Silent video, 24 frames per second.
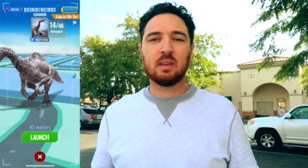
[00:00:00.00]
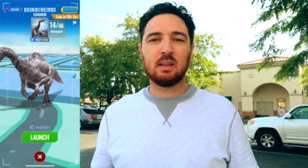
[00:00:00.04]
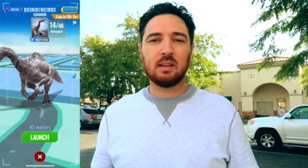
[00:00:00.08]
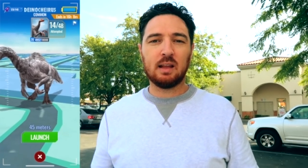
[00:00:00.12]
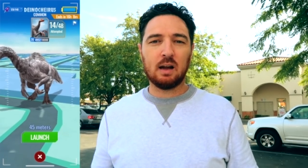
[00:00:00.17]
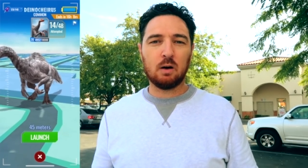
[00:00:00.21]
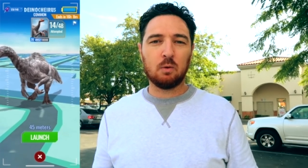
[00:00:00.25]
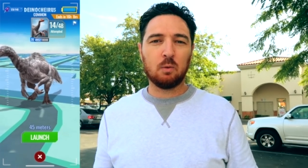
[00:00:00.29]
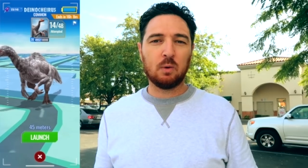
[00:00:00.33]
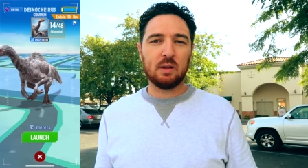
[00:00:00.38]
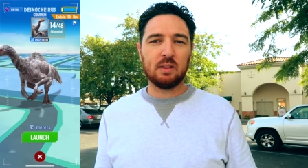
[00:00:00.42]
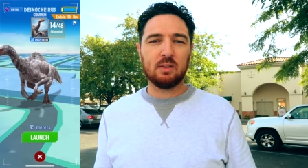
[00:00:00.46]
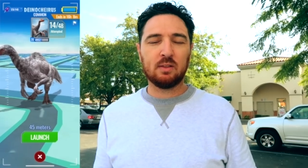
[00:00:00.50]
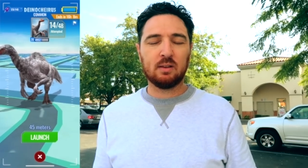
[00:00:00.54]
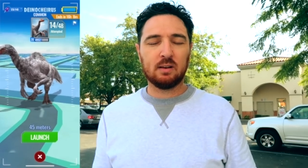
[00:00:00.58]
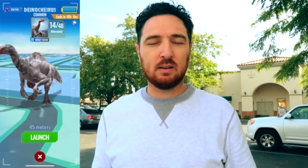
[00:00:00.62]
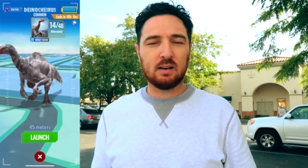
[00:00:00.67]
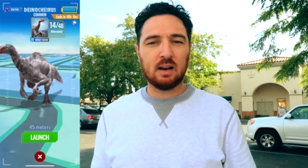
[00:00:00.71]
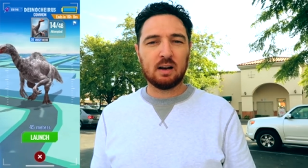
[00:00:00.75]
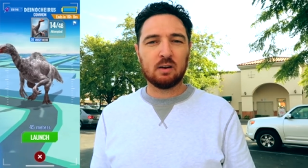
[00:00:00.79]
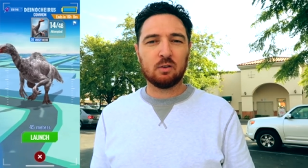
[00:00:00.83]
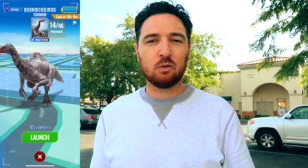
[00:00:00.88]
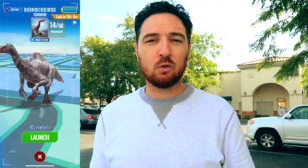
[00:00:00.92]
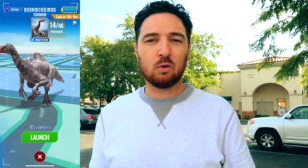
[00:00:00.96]
Now, with
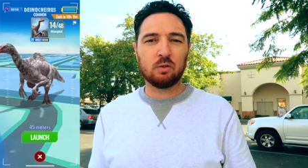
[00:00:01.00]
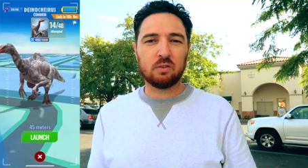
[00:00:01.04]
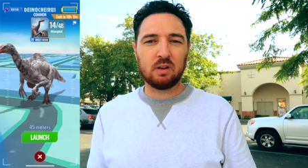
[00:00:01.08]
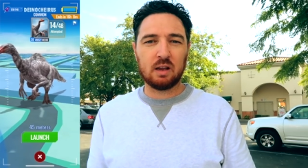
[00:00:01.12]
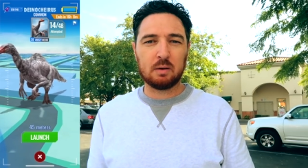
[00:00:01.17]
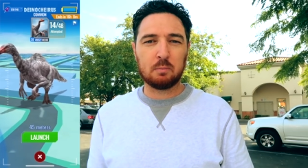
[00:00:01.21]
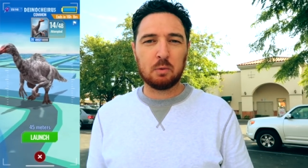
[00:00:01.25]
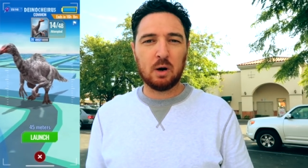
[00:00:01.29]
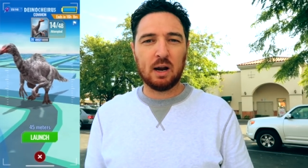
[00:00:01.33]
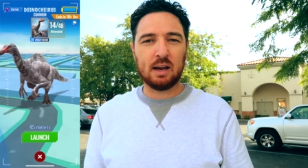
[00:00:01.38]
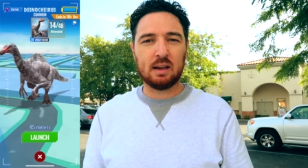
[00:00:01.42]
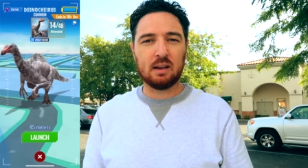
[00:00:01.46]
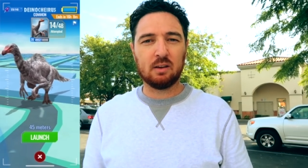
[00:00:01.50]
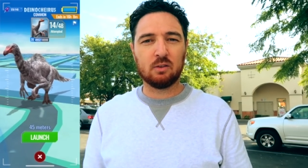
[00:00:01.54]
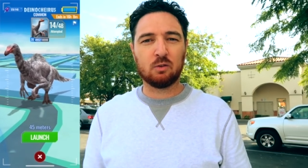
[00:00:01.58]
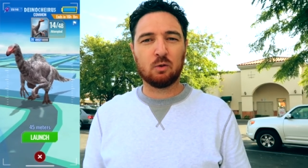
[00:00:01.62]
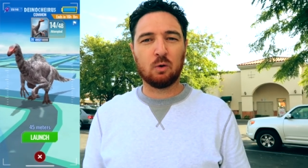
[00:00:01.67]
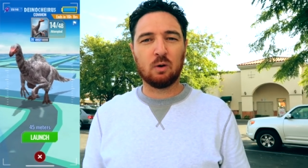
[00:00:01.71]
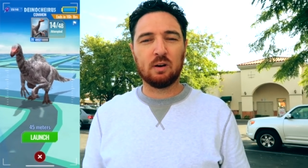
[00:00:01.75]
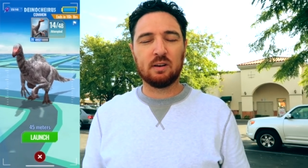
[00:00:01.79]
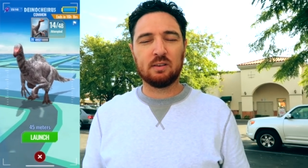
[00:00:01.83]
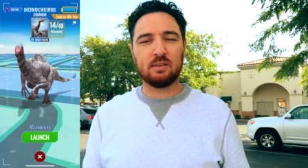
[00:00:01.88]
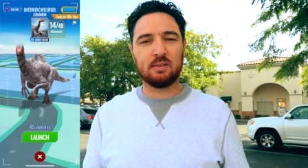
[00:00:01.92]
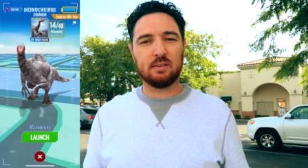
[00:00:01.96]
dinosaurs like
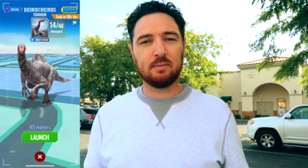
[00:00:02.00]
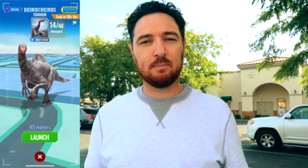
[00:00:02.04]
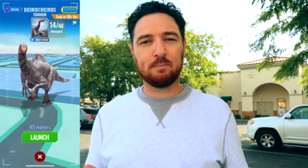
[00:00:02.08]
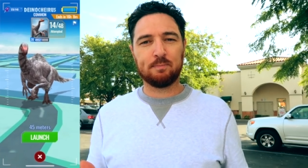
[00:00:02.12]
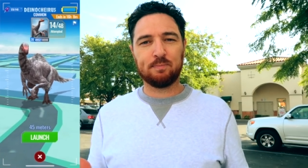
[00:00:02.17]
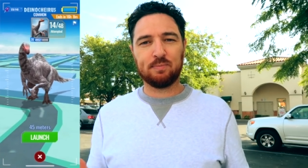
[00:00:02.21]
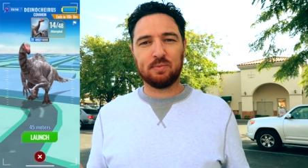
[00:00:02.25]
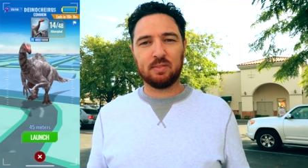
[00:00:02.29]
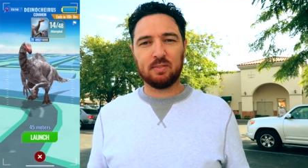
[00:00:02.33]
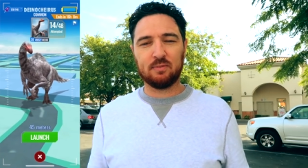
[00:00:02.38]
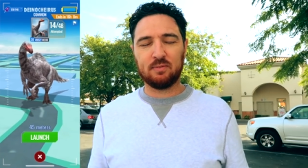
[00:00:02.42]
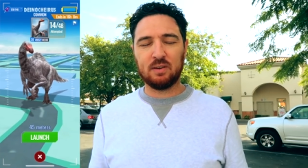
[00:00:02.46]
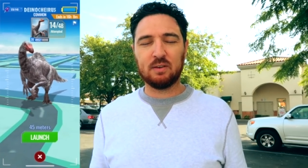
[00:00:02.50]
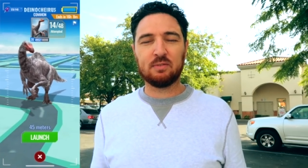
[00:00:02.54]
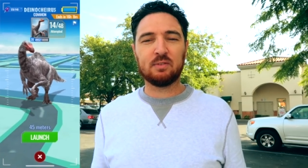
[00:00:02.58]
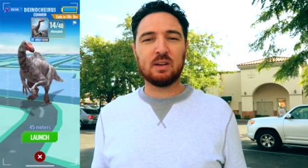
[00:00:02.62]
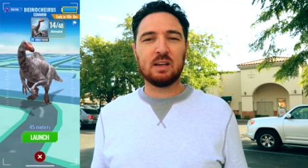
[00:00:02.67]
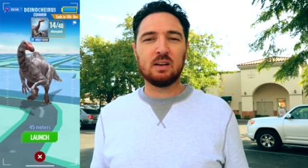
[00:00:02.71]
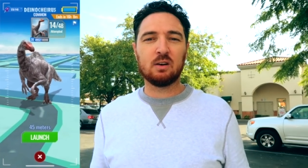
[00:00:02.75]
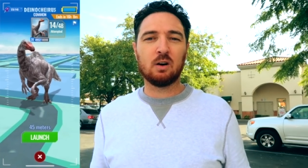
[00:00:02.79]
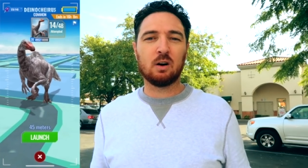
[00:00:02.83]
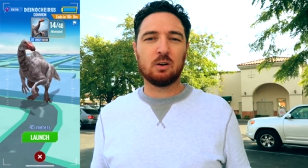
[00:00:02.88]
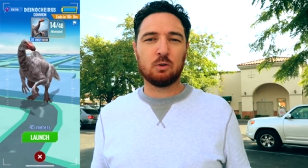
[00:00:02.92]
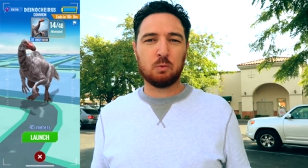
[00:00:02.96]
Brachiosaurus,
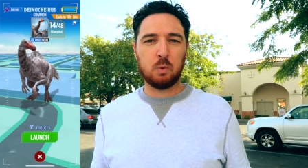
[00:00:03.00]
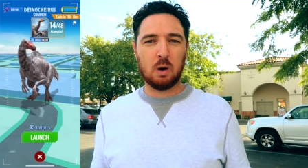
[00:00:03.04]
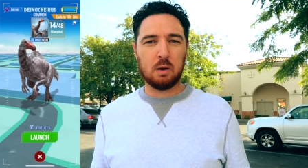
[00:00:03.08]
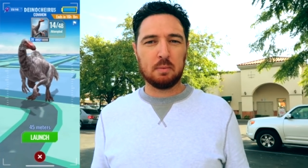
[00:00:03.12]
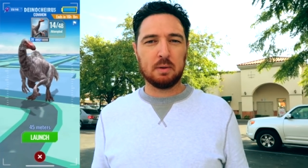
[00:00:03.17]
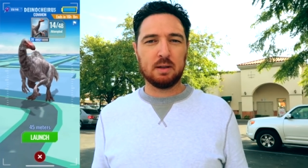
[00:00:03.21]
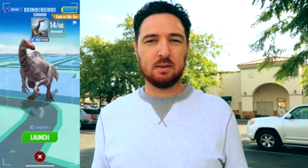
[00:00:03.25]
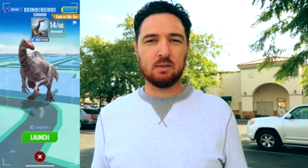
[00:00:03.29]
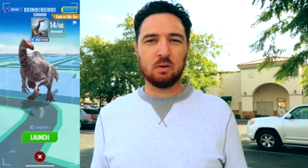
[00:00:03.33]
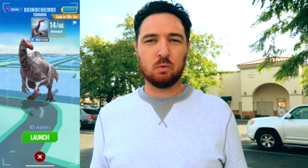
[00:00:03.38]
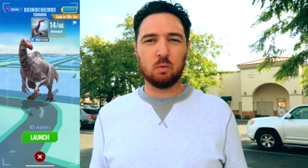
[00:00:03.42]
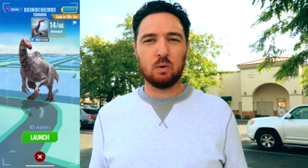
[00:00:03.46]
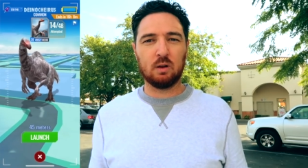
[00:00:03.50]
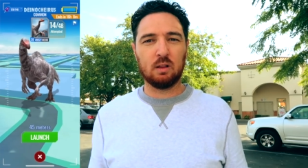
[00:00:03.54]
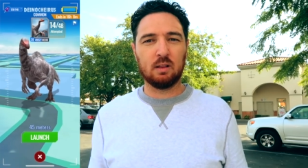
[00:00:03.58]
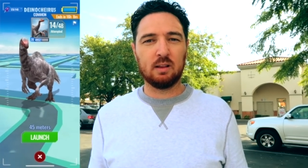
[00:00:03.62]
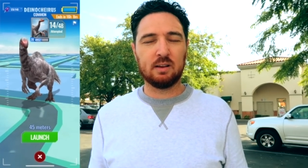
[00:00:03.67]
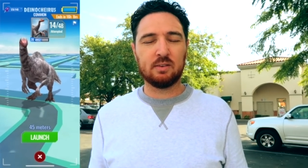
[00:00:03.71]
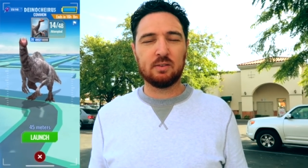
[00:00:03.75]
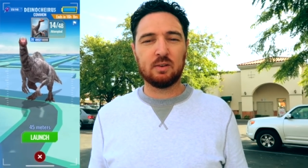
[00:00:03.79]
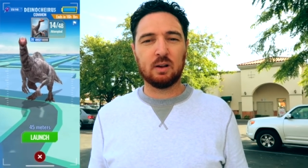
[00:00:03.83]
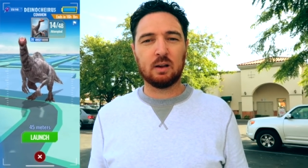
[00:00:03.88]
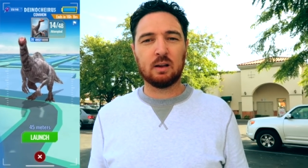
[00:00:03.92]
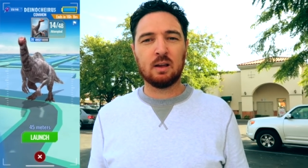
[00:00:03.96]
15 darts probably isn't
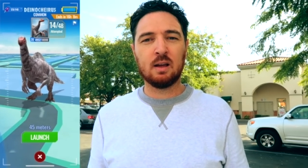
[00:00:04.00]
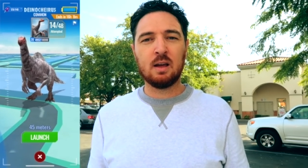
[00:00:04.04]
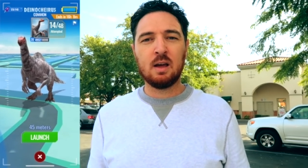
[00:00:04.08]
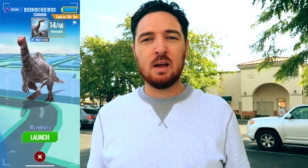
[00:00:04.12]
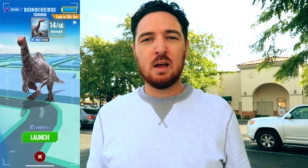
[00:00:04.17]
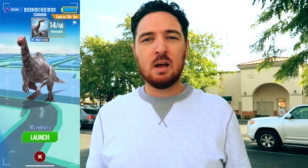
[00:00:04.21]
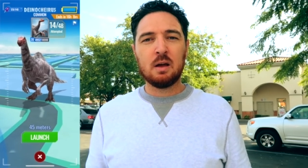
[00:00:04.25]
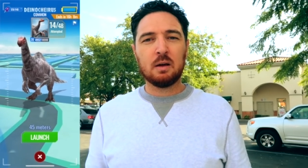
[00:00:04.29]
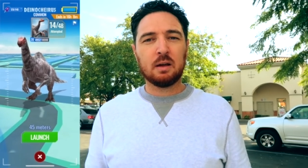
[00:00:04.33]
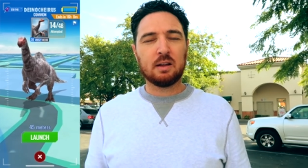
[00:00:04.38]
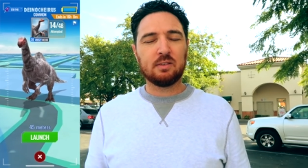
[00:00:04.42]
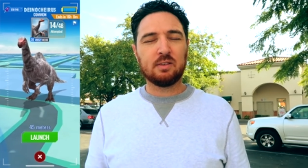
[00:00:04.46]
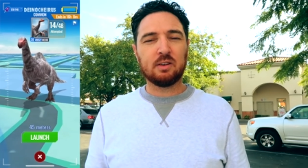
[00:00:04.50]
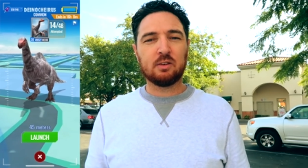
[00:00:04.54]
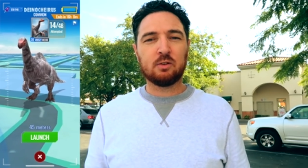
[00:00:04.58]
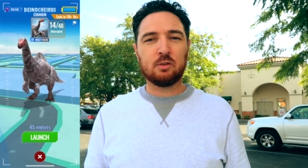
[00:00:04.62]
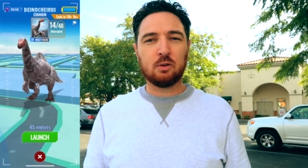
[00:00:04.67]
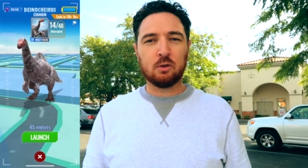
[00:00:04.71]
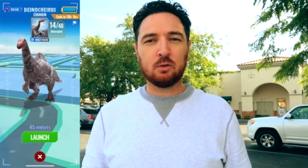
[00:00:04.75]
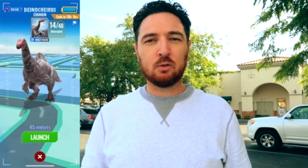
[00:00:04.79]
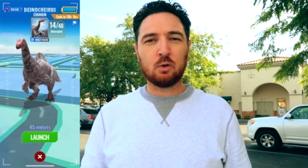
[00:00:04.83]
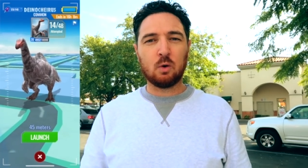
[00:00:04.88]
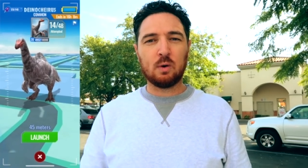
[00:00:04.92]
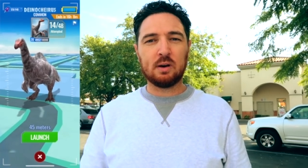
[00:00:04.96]
realistic, because it's
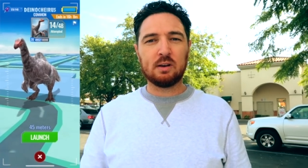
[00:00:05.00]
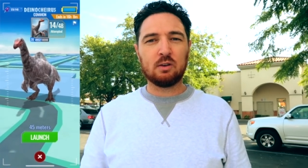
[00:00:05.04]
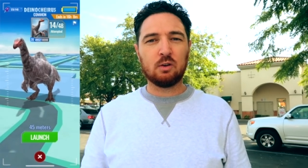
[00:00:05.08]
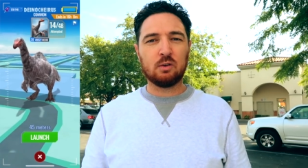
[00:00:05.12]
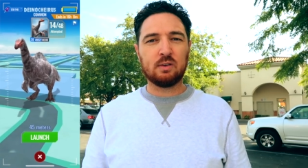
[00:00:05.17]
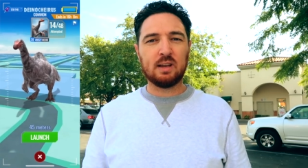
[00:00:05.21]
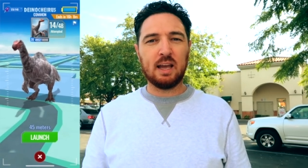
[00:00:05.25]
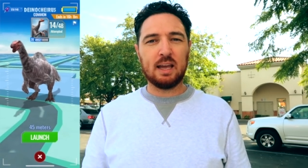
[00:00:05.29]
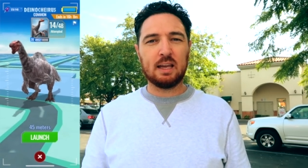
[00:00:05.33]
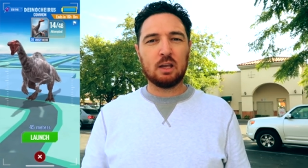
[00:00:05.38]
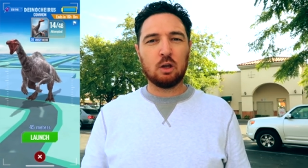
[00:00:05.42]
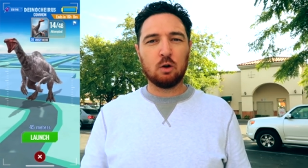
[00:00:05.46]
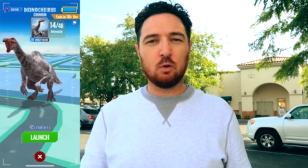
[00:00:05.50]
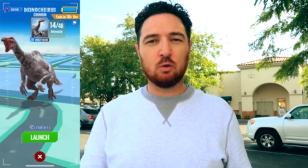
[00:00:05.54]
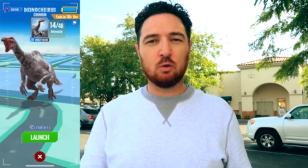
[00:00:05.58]
just going to take